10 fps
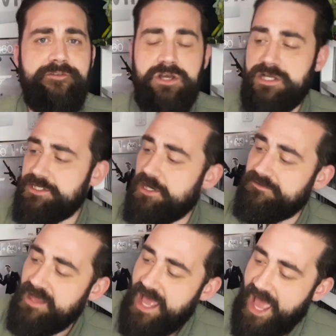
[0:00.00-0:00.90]
heard
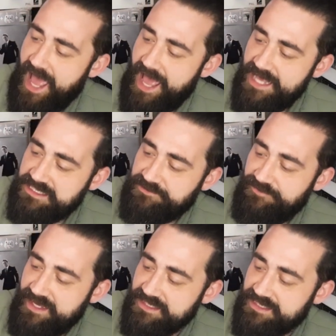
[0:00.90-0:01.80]
of,
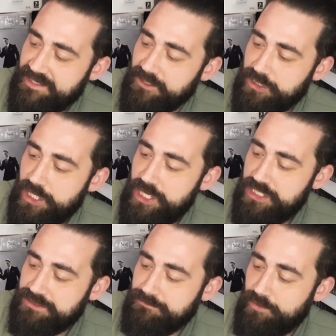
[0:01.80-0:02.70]
Sphinx and the
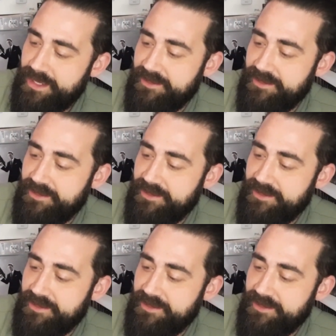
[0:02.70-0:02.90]
Cursed Mummy,